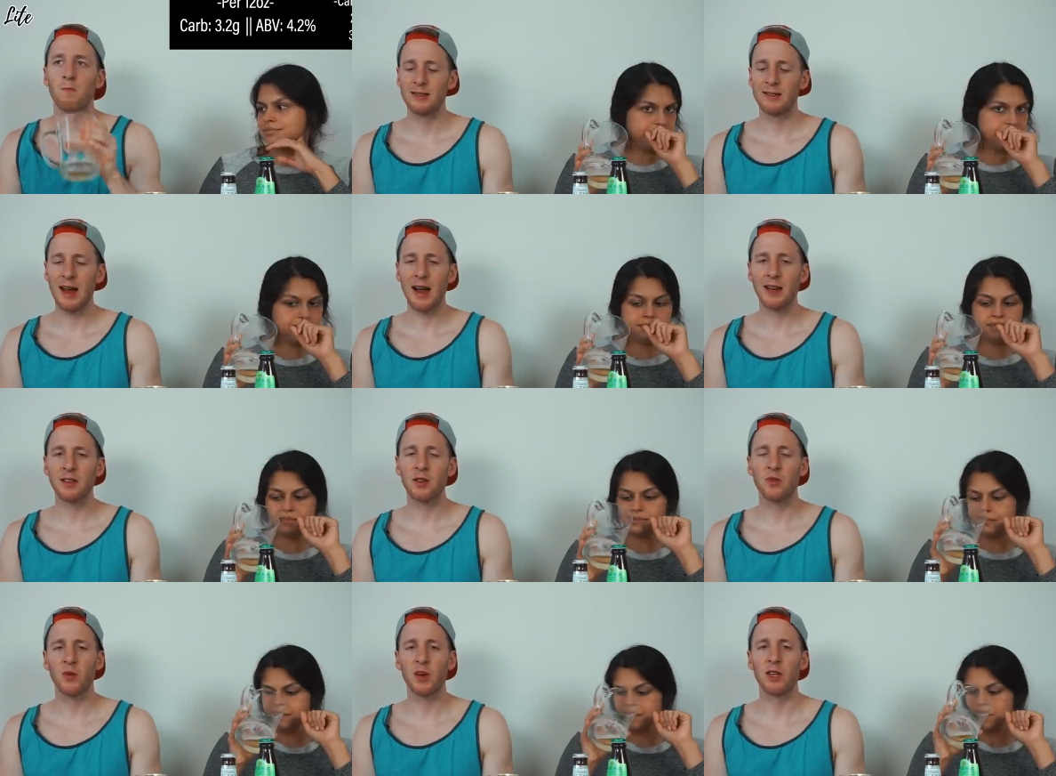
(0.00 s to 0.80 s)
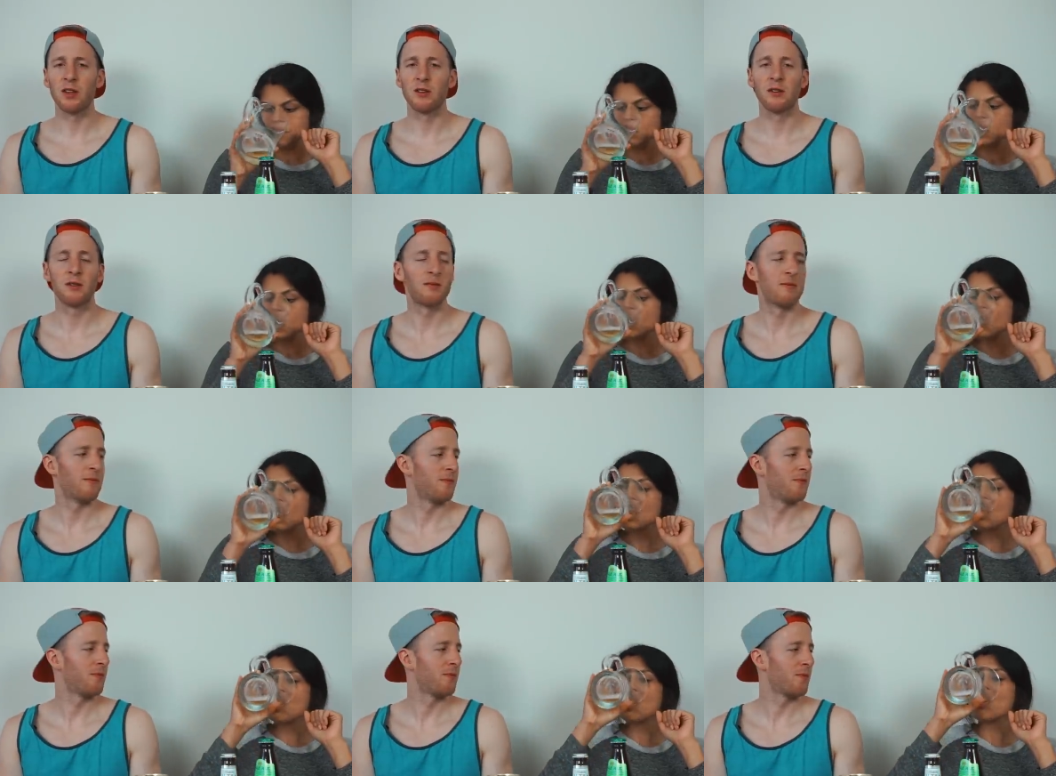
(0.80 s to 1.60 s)
Speaker 1: Not sweet.
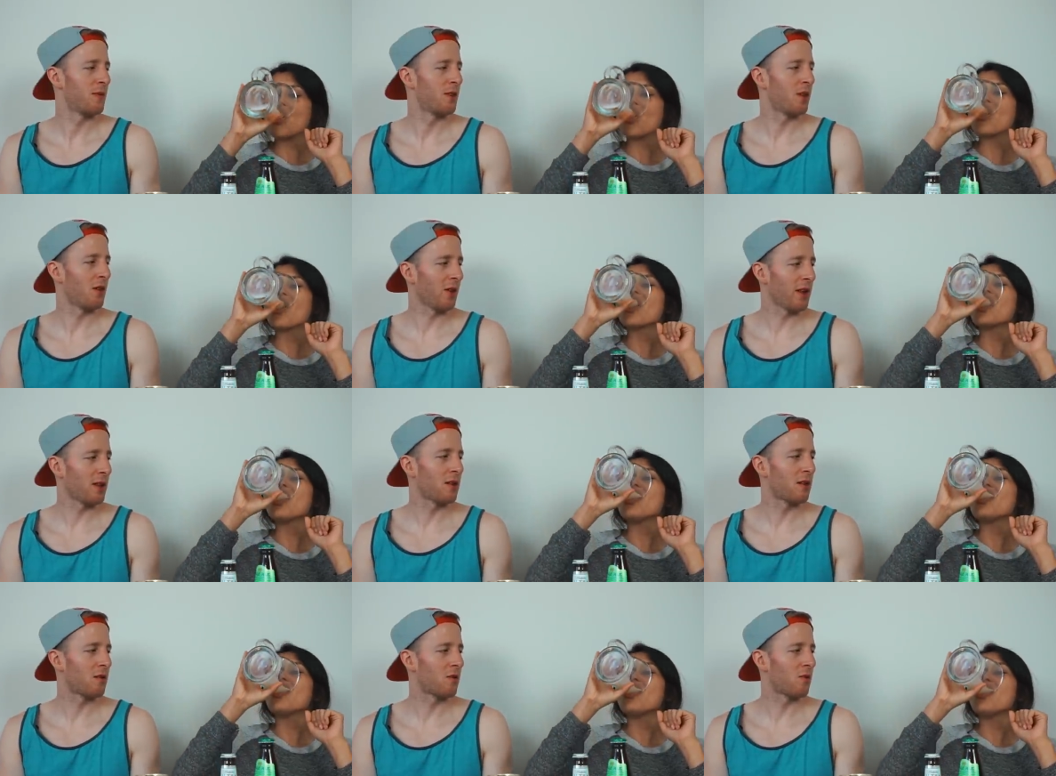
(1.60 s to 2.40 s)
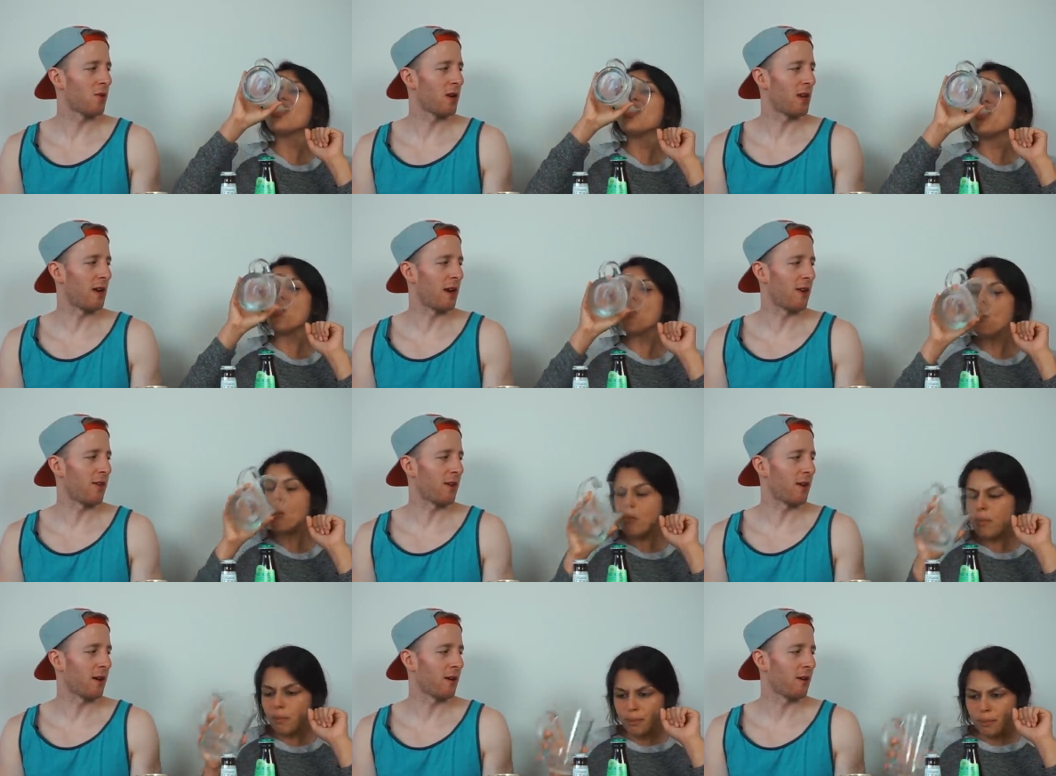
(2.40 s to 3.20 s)
The least sweet, I
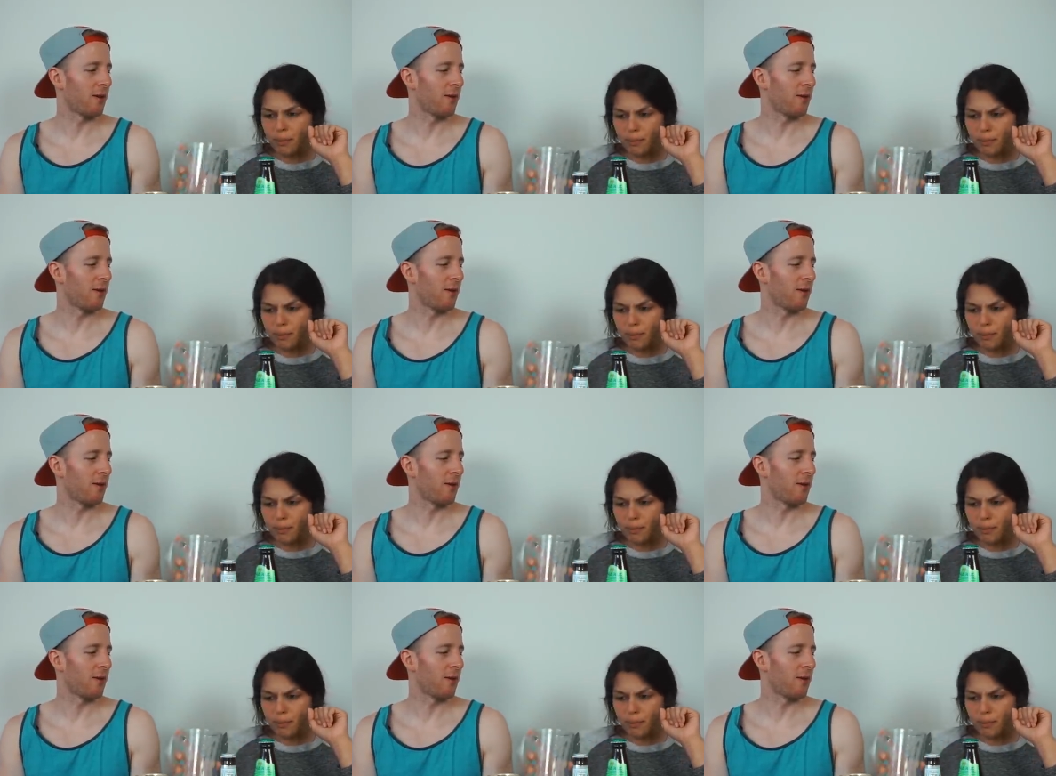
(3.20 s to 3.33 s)
think.